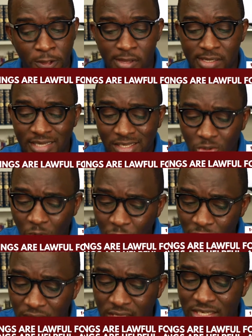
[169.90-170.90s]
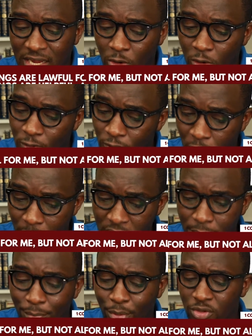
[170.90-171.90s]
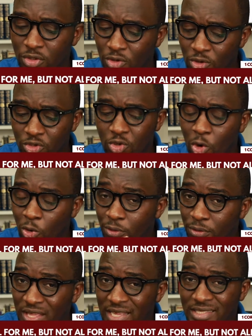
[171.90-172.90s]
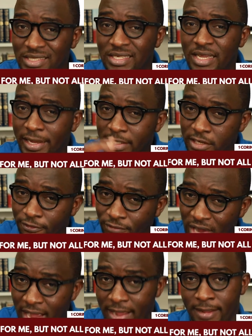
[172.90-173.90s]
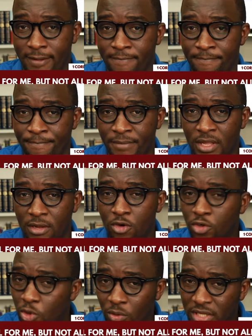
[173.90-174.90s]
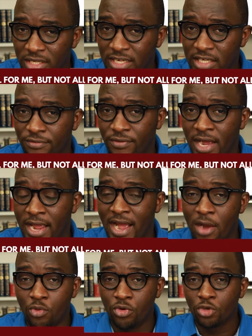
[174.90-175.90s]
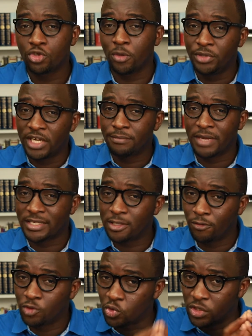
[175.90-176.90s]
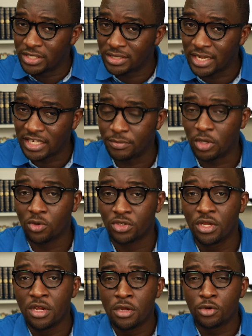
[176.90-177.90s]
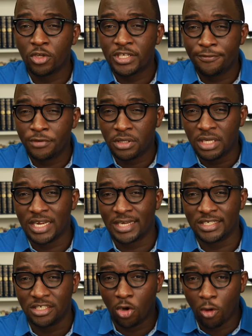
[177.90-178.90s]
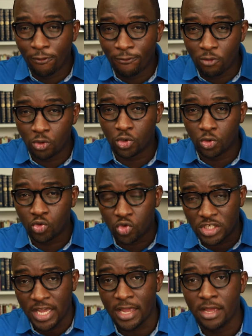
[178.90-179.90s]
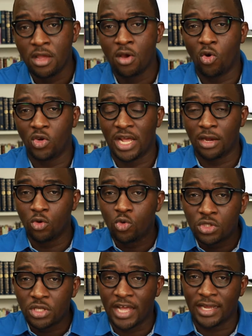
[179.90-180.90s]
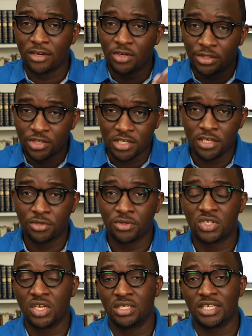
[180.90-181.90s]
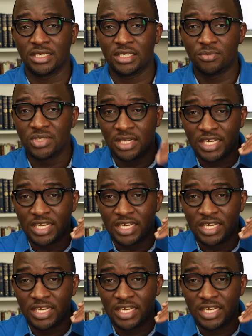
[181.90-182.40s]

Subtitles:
He says, all things are lawful for me, but not all things edify. Not all things edify. I will not subject myself to these things, because not everything that is lawful, so to say, or that looks like another translation says, that seems